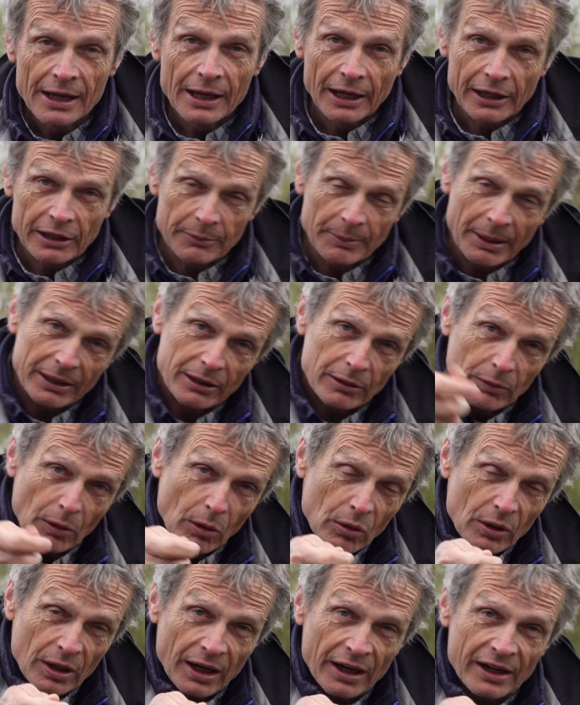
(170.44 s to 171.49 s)
and you make your
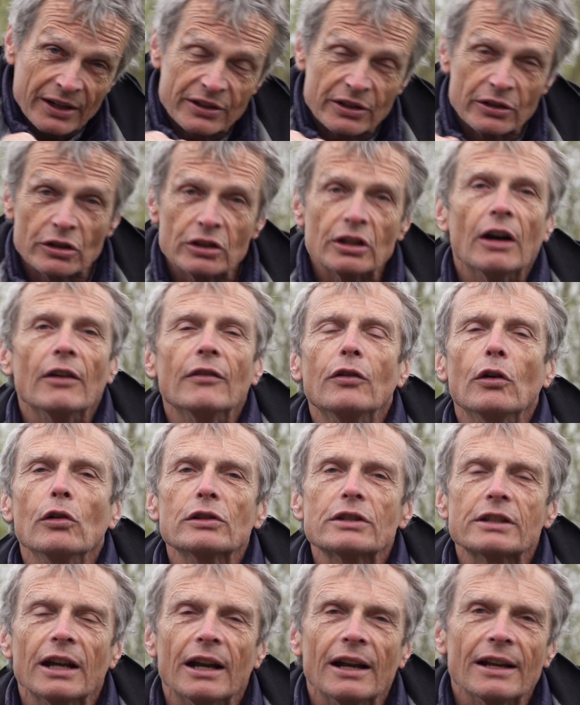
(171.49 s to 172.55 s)
roll cast and you start
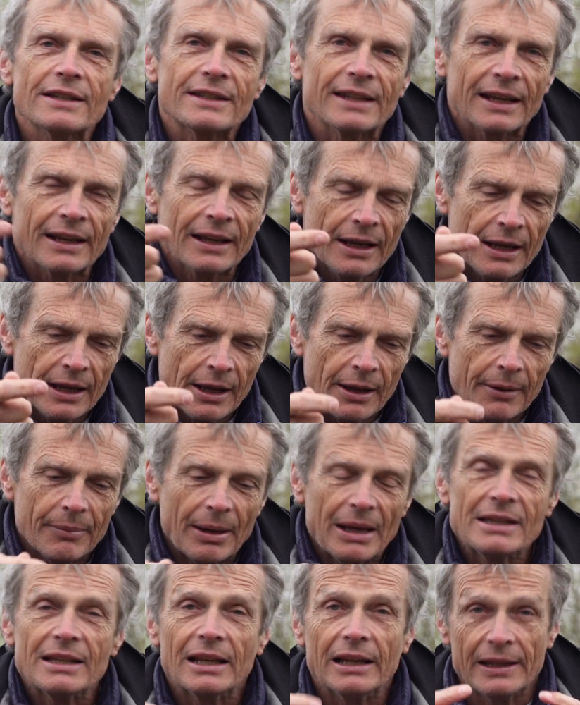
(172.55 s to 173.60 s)
false casting.
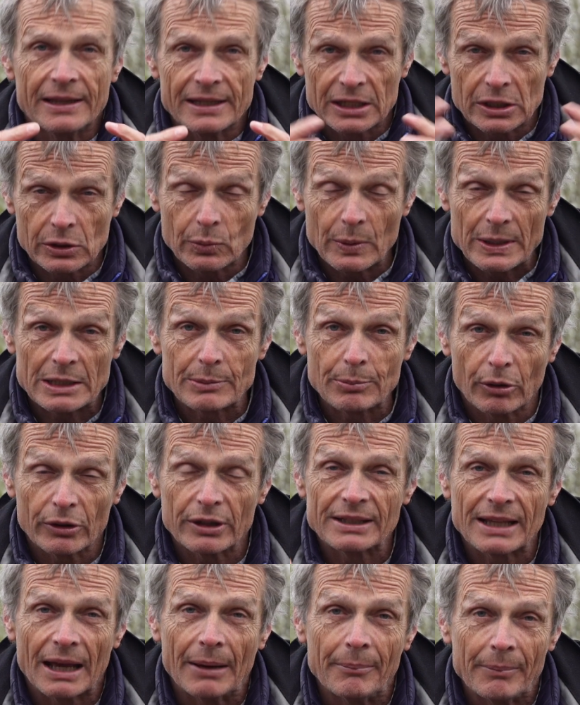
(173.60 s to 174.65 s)
Basically the sweet spot is
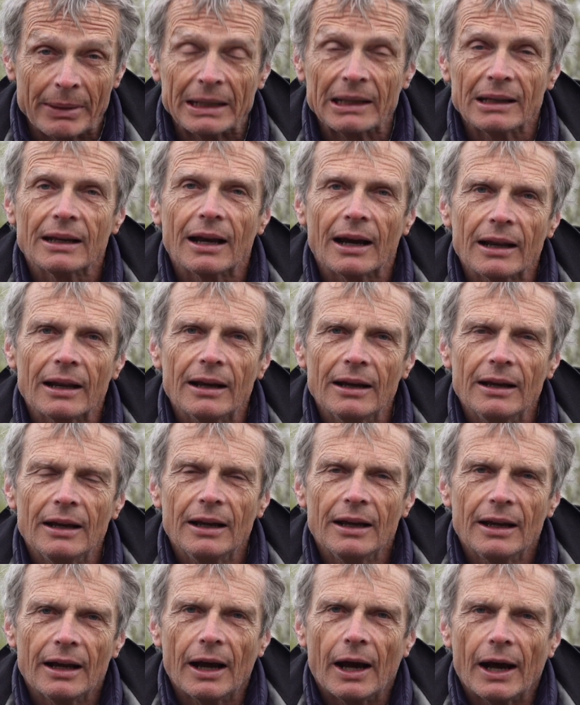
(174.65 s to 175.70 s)
that middle color.
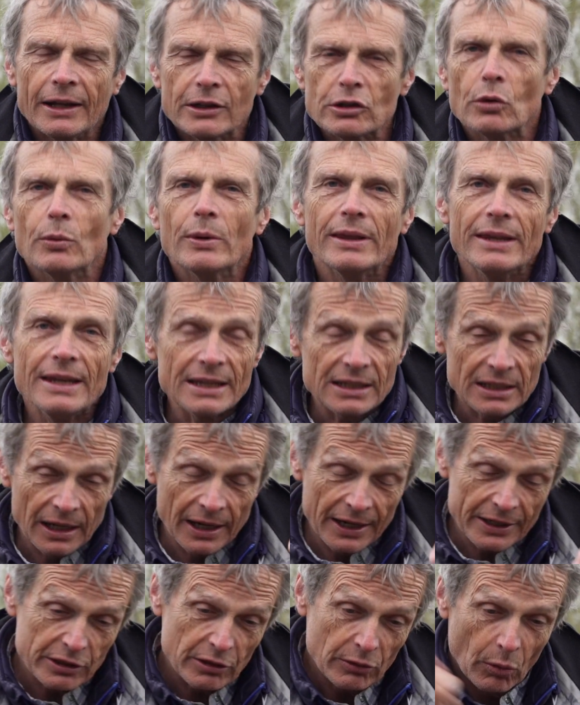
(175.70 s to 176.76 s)
And so with these
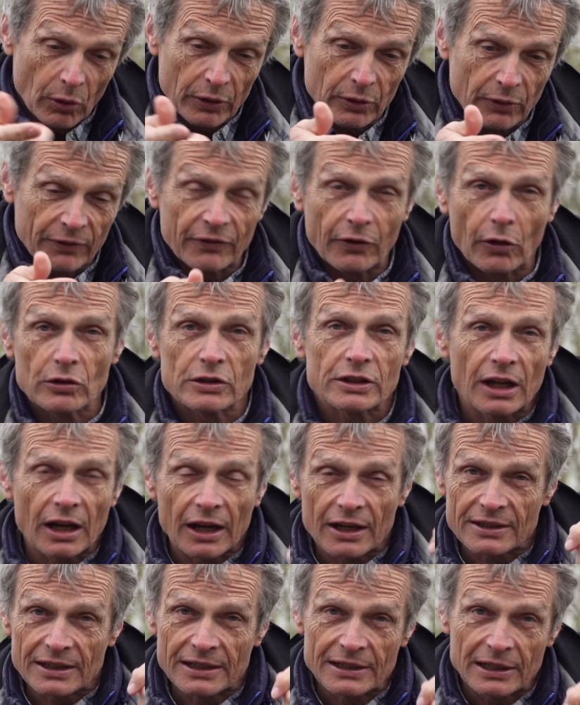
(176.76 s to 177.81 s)
lines, you want to false
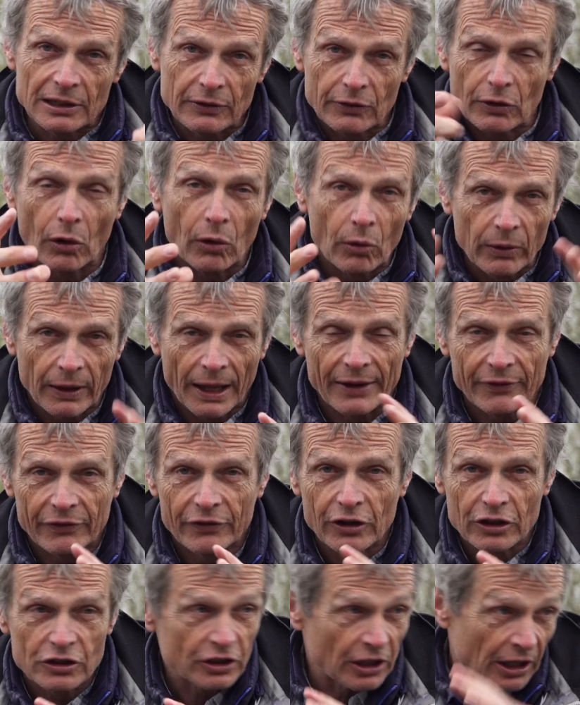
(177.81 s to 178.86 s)
cast until you've got all that
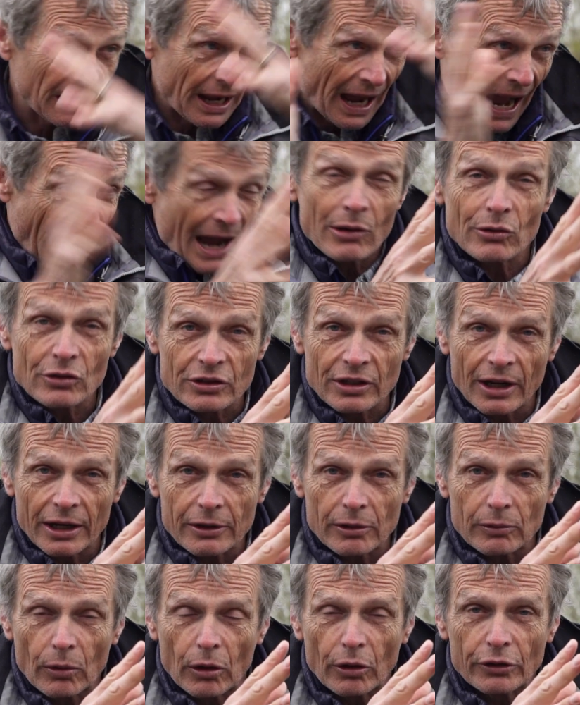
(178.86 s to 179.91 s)
first color outside
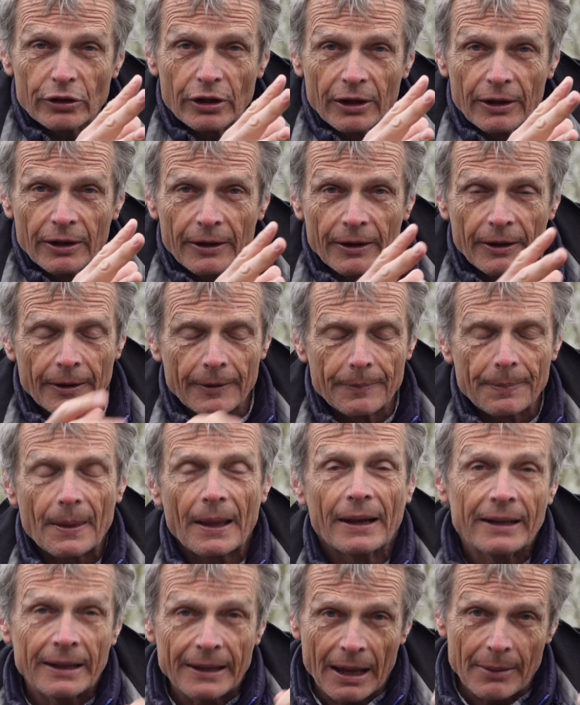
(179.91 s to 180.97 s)
the rod.
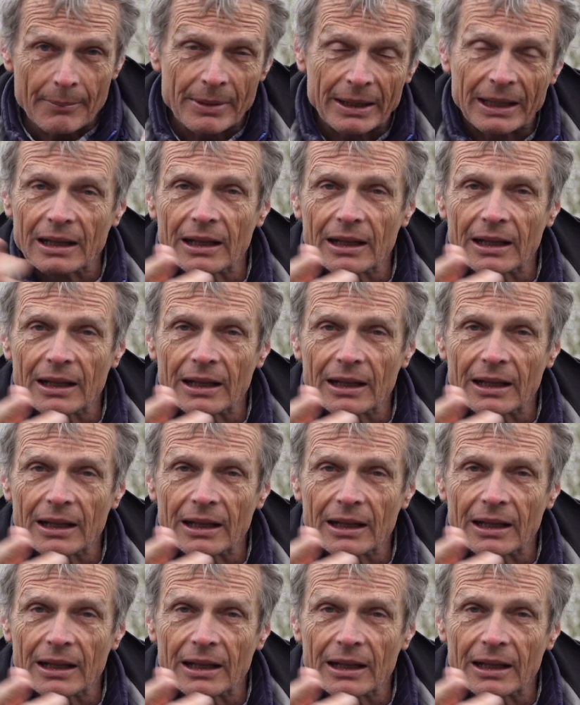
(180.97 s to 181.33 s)
And then that middle